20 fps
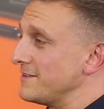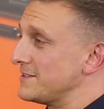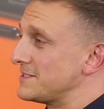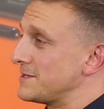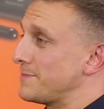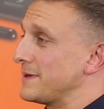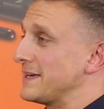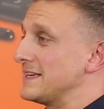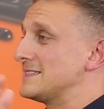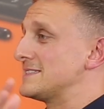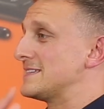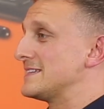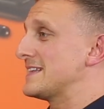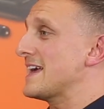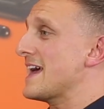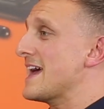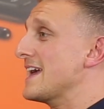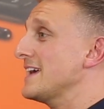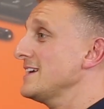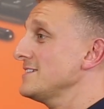need to be
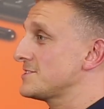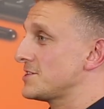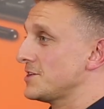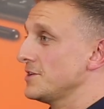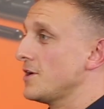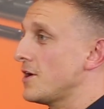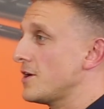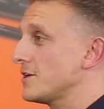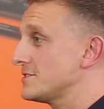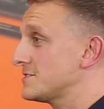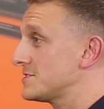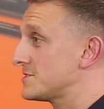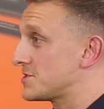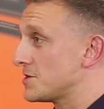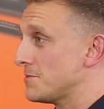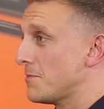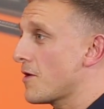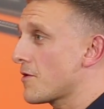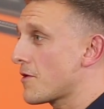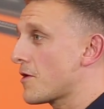today, tonight,
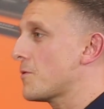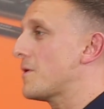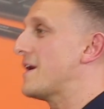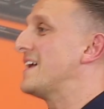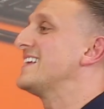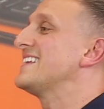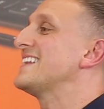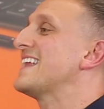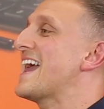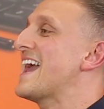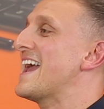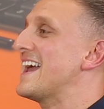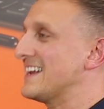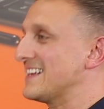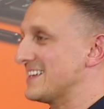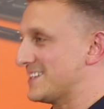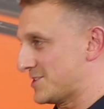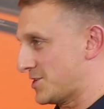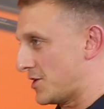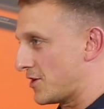tomorrow, and in
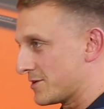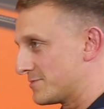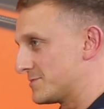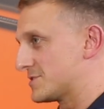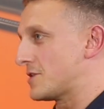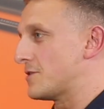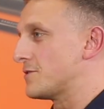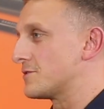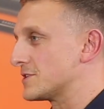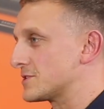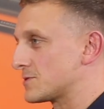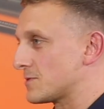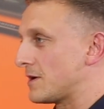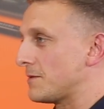any time zone as